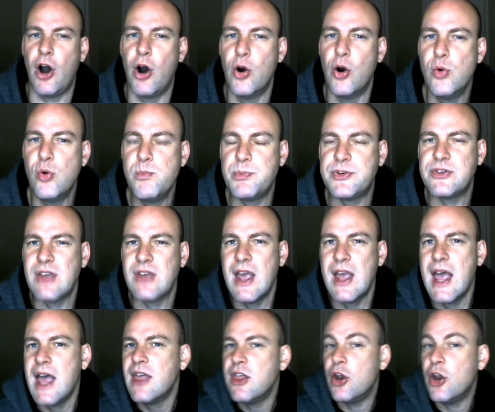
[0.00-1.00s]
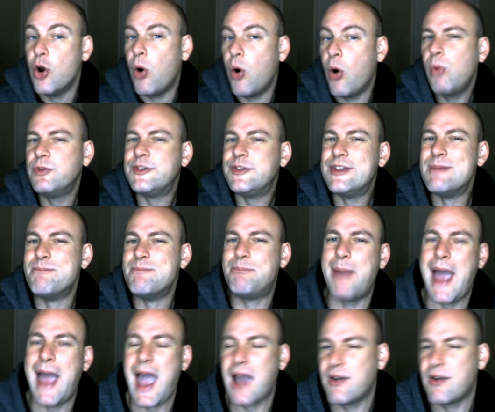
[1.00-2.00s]
hopes that holds them
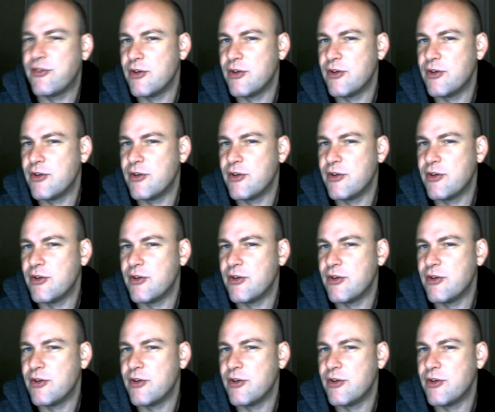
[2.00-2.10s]
back